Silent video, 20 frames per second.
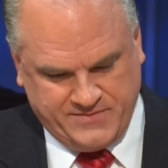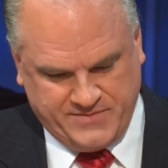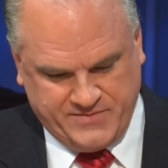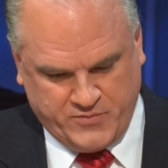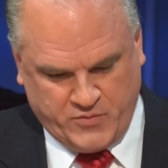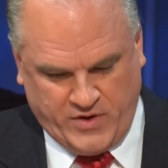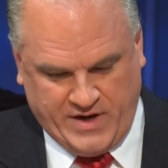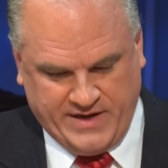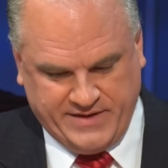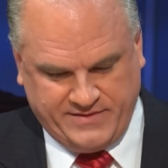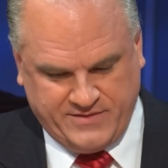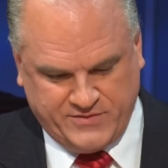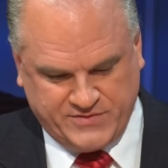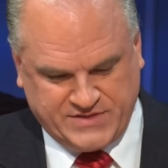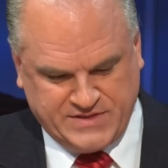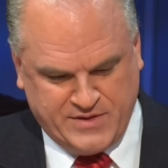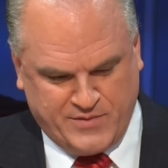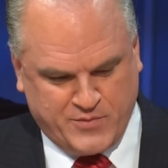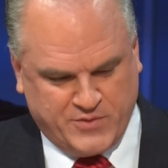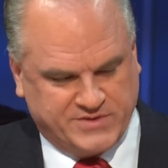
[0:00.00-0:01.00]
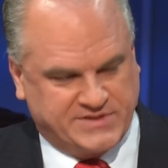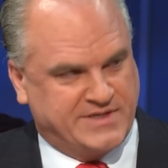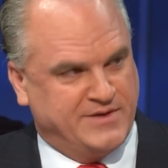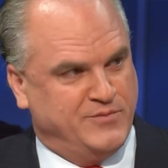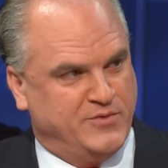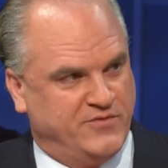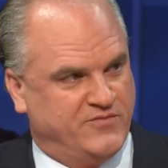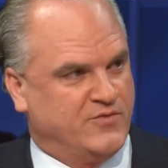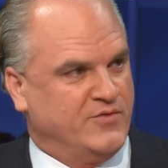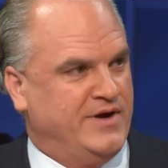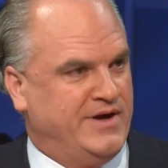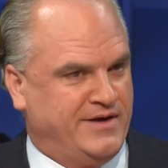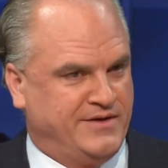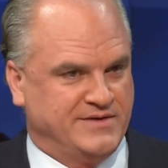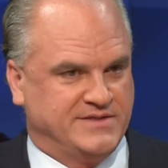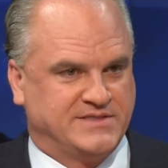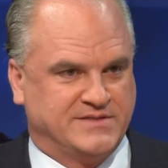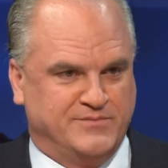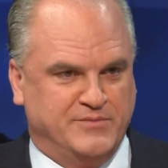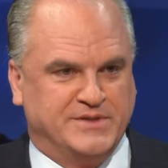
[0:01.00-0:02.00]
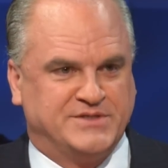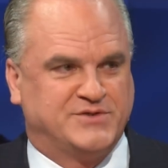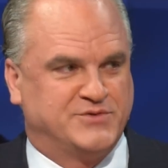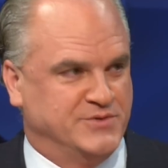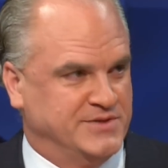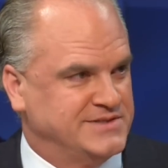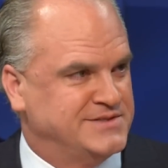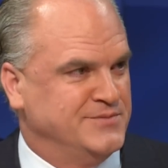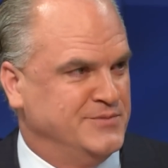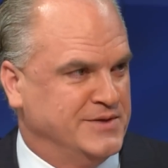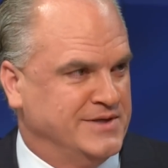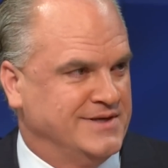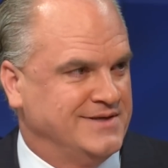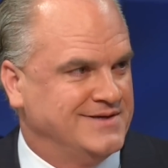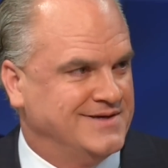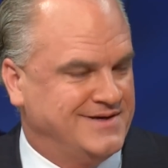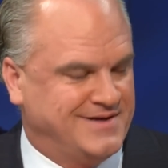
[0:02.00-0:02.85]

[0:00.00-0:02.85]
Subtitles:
Why those numbers can move around is a mystery to me.